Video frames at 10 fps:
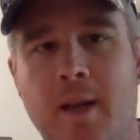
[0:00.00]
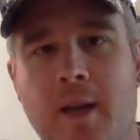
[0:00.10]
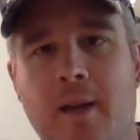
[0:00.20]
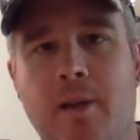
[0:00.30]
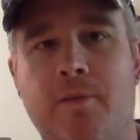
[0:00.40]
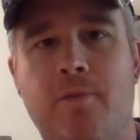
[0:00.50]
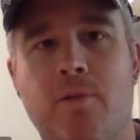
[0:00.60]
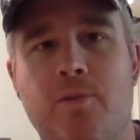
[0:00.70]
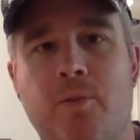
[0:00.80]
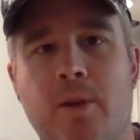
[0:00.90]
and I'll throw
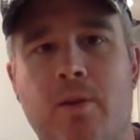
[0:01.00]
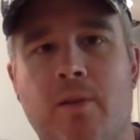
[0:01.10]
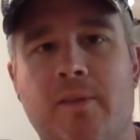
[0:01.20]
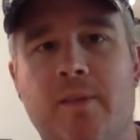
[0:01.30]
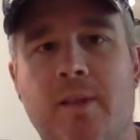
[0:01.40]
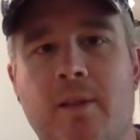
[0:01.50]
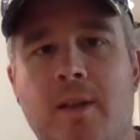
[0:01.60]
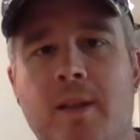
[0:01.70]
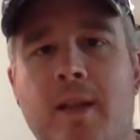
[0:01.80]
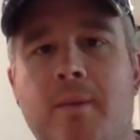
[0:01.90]
soy curls in here,
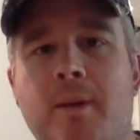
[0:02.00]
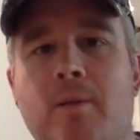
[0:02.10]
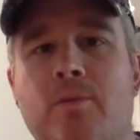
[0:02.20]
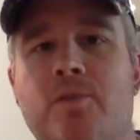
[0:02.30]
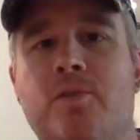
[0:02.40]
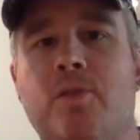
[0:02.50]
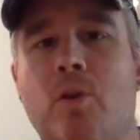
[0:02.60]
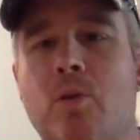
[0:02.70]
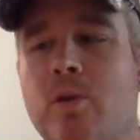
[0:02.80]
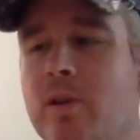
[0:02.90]
and they come out
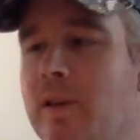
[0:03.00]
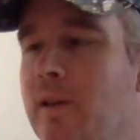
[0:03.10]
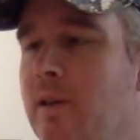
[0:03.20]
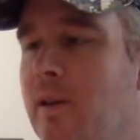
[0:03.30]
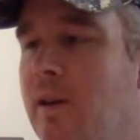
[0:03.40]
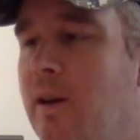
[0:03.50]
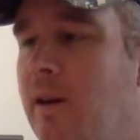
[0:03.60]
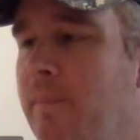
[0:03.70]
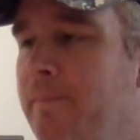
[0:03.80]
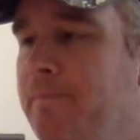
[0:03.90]
so good.
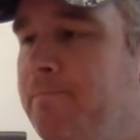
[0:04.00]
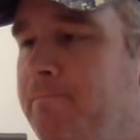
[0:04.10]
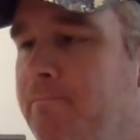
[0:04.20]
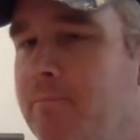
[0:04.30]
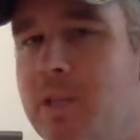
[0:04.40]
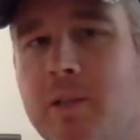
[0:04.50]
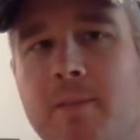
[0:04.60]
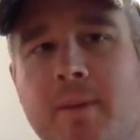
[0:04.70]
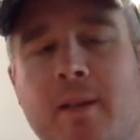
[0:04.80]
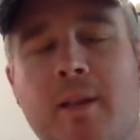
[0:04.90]
Um, you
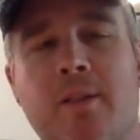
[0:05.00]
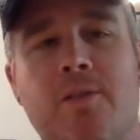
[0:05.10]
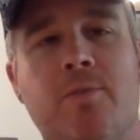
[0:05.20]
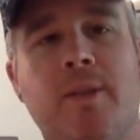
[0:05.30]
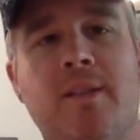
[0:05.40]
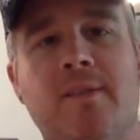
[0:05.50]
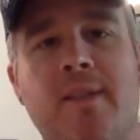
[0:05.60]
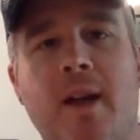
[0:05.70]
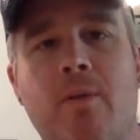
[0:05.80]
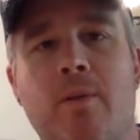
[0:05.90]
can make like a sweet and
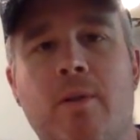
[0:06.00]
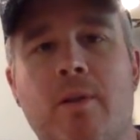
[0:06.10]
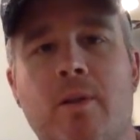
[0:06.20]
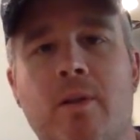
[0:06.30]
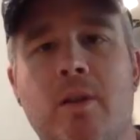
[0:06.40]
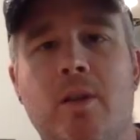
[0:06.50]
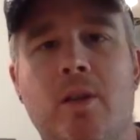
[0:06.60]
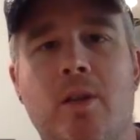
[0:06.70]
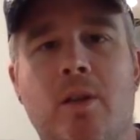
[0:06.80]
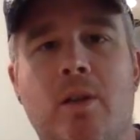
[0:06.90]
sour
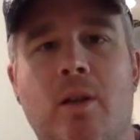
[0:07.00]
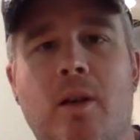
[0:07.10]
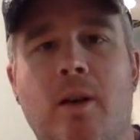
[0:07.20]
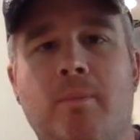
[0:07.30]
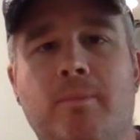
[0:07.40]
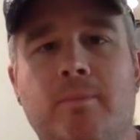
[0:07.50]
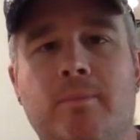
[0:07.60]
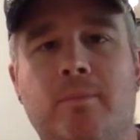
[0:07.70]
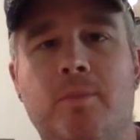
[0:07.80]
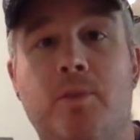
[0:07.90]
um,
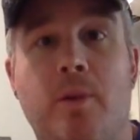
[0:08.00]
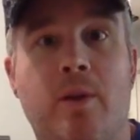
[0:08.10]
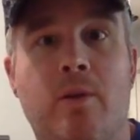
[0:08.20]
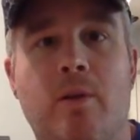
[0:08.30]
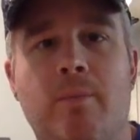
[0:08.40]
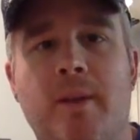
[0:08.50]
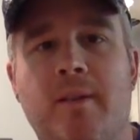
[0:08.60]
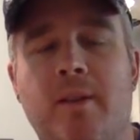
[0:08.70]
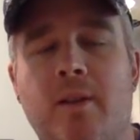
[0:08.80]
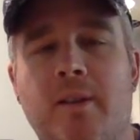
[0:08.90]
soy curl mix,
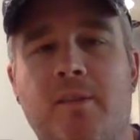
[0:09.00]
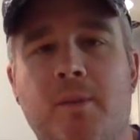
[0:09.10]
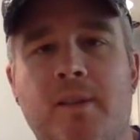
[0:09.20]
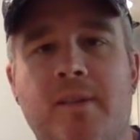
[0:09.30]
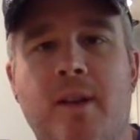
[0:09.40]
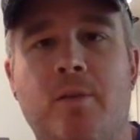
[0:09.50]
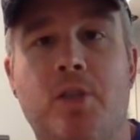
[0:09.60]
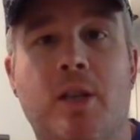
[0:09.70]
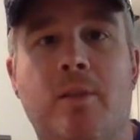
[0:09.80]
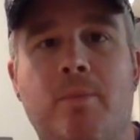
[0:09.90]
you know, like sweet and sour
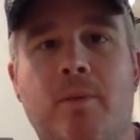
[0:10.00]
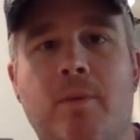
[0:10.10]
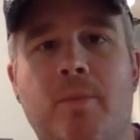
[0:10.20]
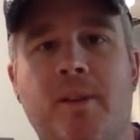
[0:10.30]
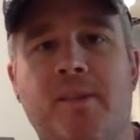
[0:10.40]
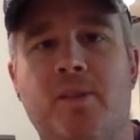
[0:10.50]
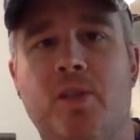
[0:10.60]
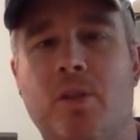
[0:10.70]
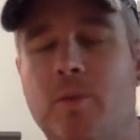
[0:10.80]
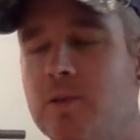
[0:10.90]
chicken, but replace the
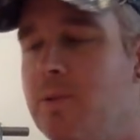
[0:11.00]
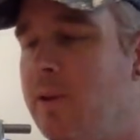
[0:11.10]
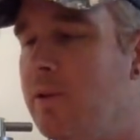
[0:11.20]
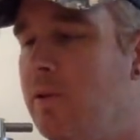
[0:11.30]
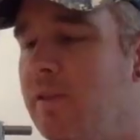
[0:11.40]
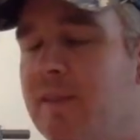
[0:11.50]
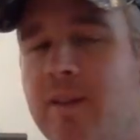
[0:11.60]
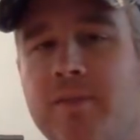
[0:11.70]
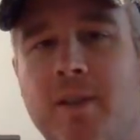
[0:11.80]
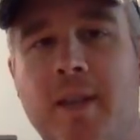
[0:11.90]
chicken with soy curls.
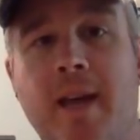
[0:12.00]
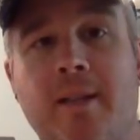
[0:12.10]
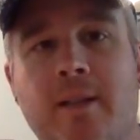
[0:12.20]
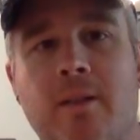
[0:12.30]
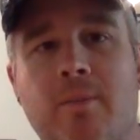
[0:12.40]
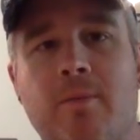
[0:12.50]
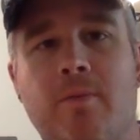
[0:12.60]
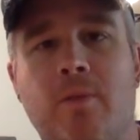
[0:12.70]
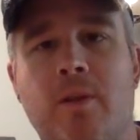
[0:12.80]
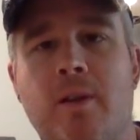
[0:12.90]
I've done that in here
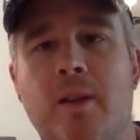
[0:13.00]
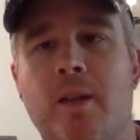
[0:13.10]
before,